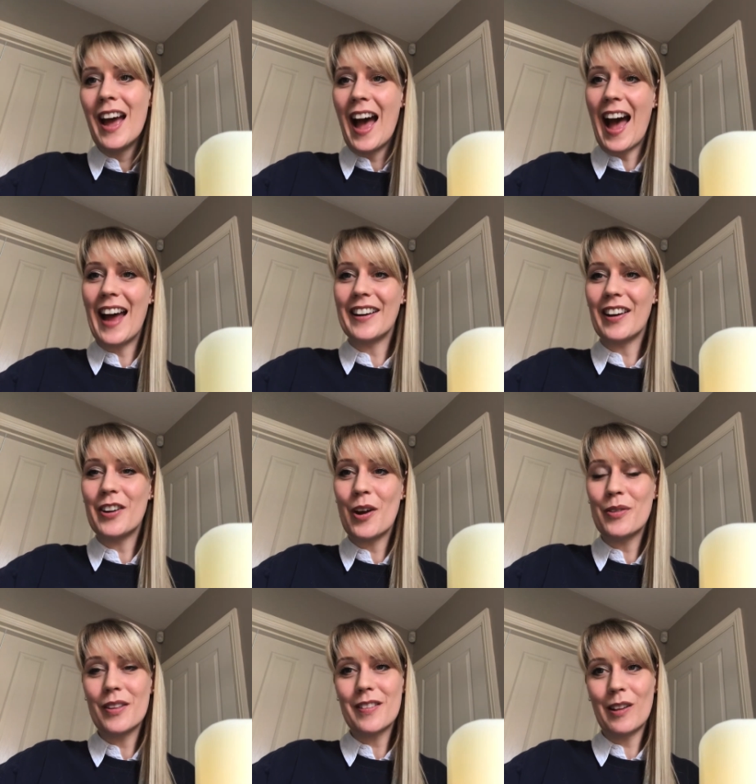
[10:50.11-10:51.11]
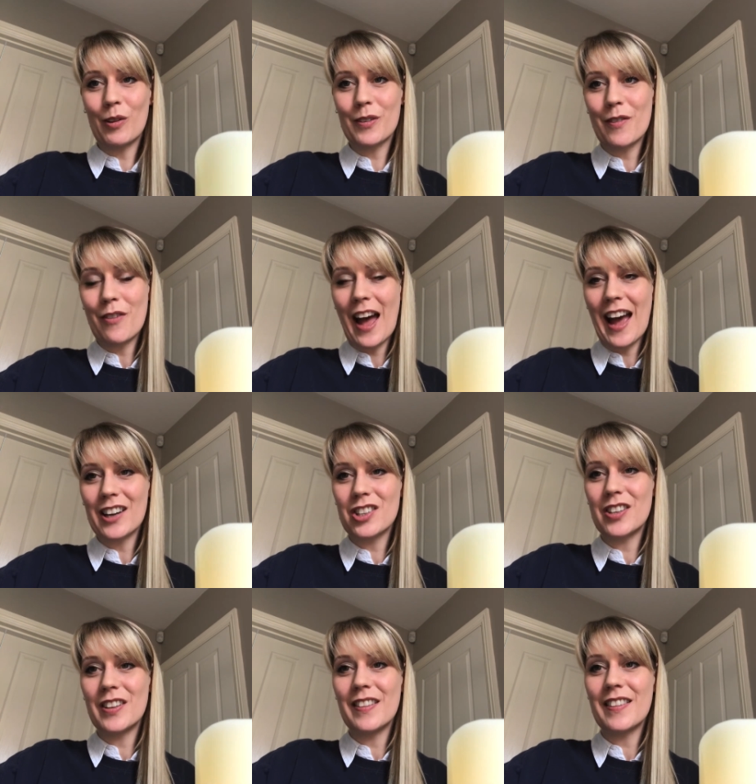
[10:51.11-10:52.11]
and I know there's lots of
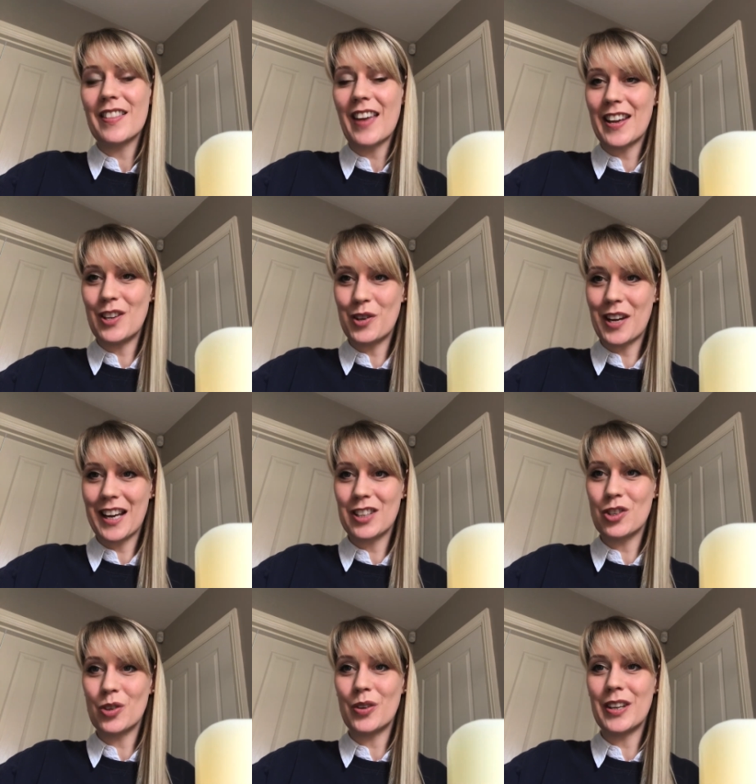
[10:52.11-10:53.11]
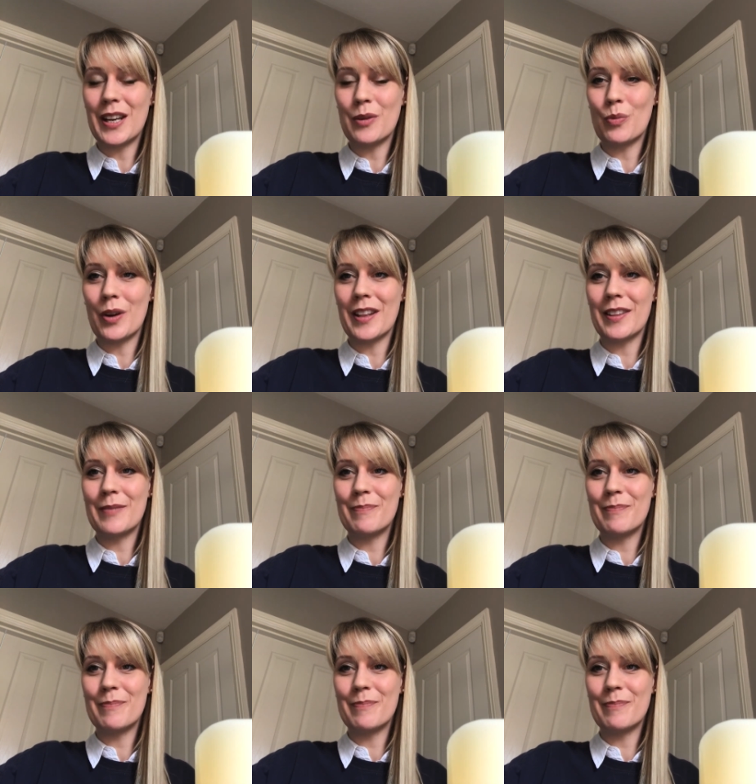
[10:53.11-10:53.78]
actions that you can join in with.